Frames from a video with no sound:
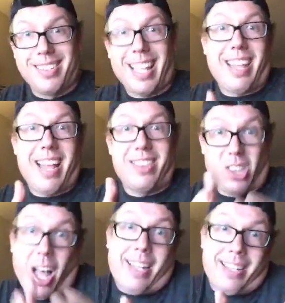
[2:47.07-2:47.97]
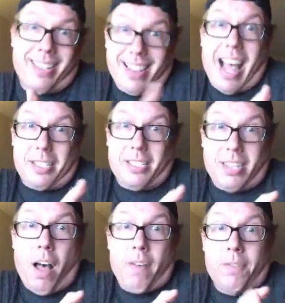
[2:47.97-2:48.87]
that they like that
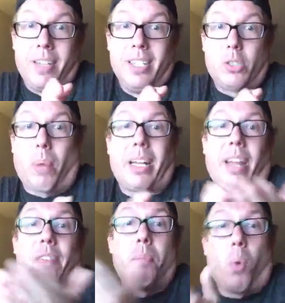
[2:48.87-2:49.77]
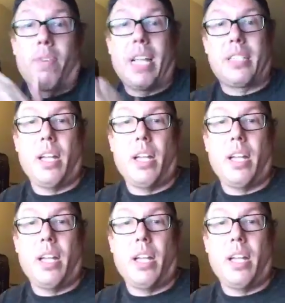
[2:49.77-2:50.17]
stuff so I'm going to give them more of that